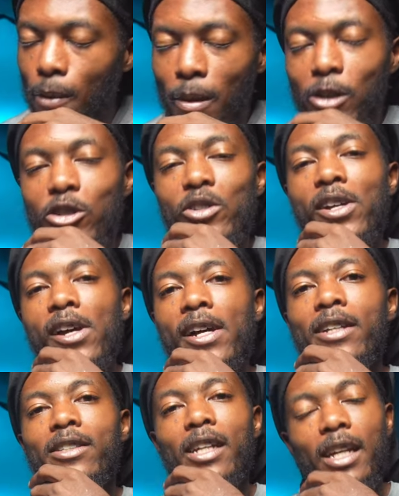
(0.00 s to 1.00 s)
make sure you
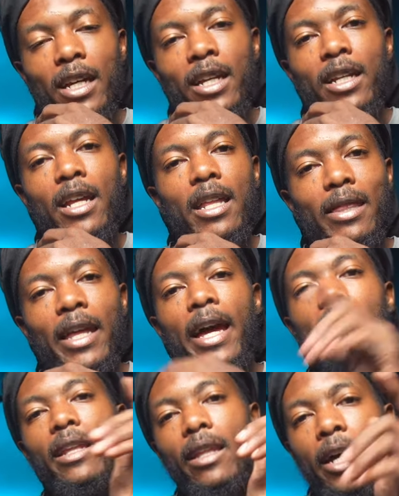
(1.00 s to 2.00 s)
guys hit
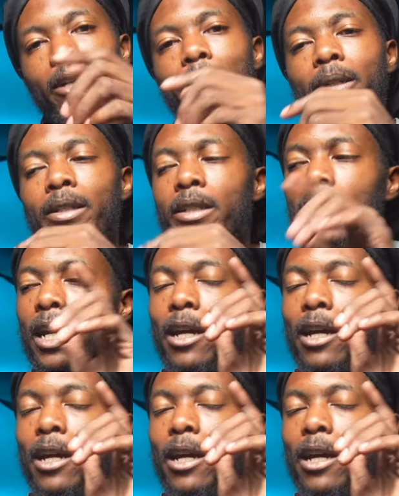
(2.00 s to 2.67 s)
that like button.